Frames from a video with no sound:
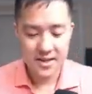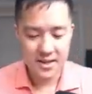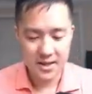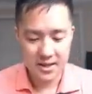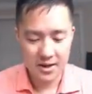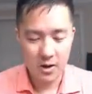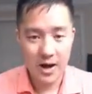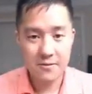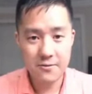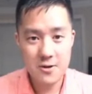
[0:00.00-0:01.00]

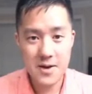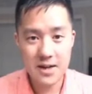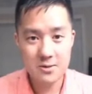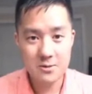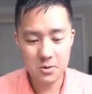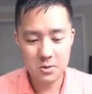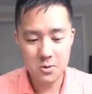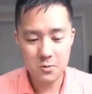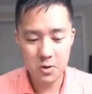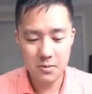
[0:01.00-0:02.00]
Out of 3 boxes, we pulled
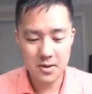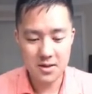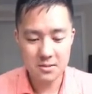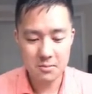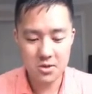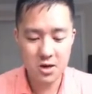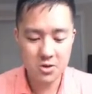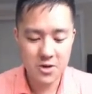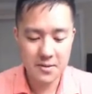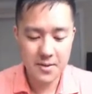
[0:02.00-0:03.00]
2 foil mythics. Bizarre
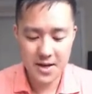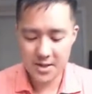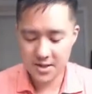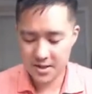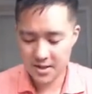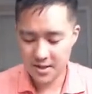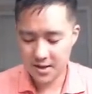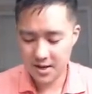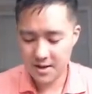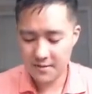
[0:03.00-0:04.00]
Trade Mage,
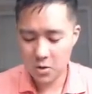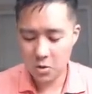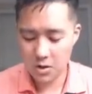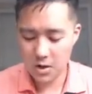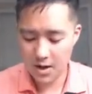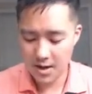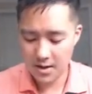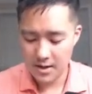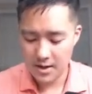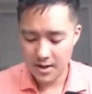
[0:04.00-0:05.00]
kind of a cool card.
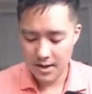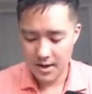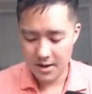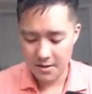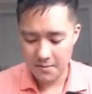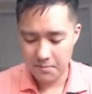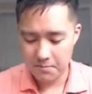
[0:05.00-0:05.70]
Part